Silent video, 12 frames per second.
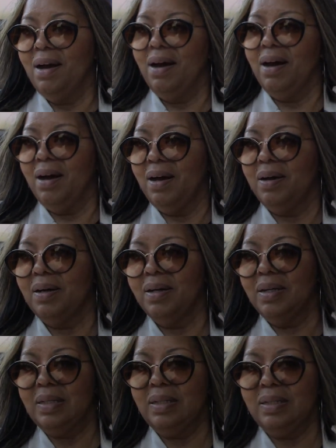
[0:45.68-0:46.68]
Uh,
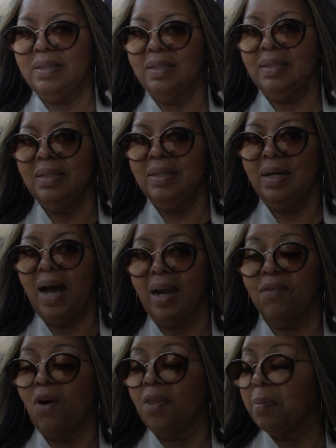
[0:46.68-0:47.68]

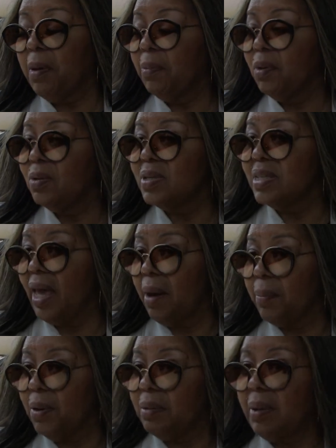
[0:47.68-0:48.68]
out of all the people who
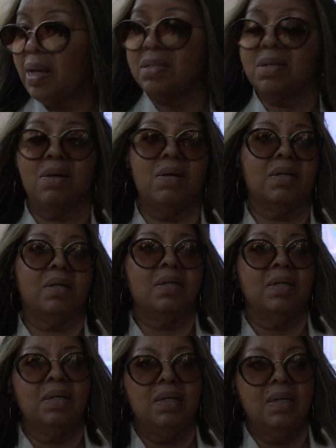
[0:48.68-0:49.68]
sampled my song?
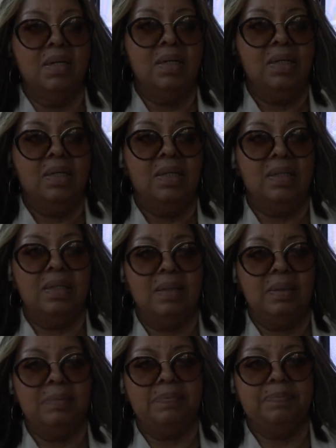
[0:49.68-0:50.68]
Yes.
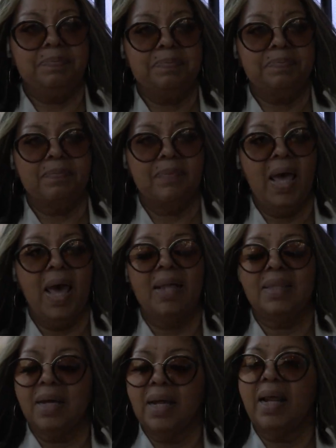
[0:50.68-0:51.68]
Um, I
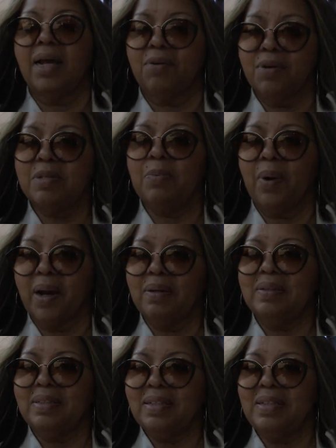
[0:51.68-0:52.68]
think I like Chris
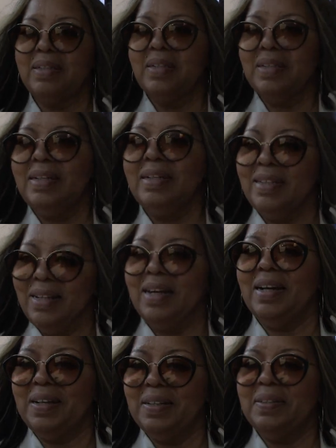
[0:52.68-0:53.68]
Brown. Really?
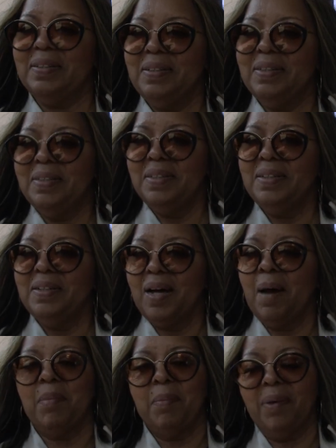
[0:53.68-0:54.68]
Yeah. Okay.
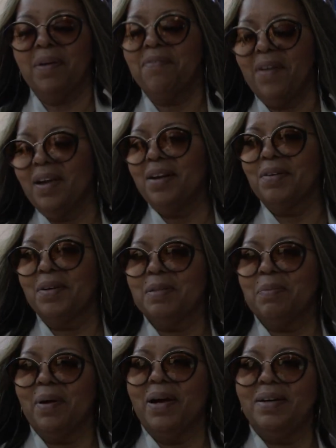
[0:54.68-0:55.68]
I'm a big fan of Chris
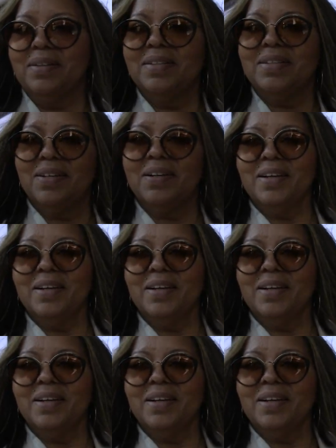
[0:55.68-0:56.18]
Brown. Okay. So,